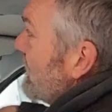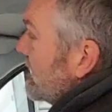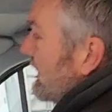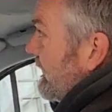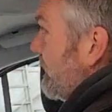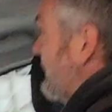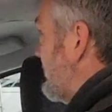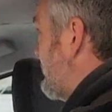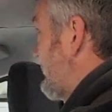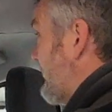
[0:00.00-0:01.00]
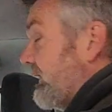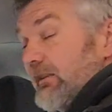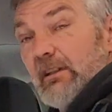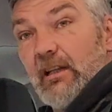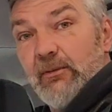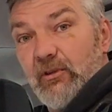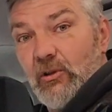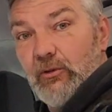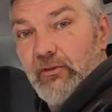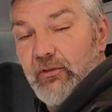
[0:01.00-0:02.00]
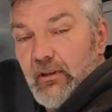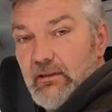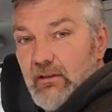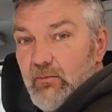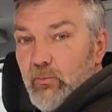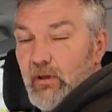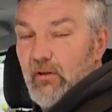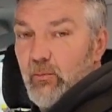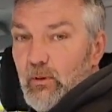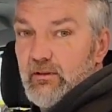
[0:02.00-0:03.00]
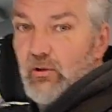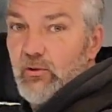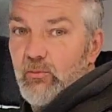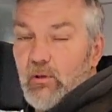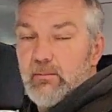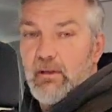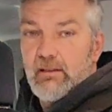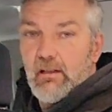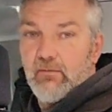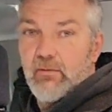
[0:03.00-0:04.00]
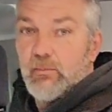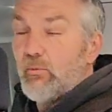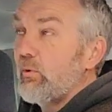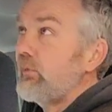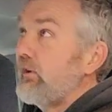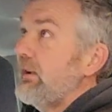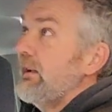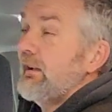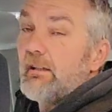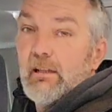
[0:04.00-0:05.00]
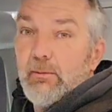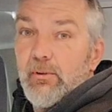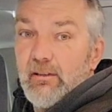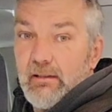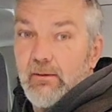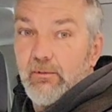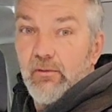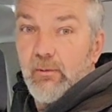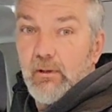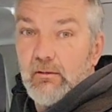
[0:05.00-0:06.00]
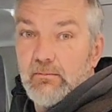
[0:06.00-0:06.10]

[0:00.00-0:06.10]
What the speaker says: you a nice presentable space, and it keeps the noise, any bit of wind noise what you might get from the roof, it keeps that down as well.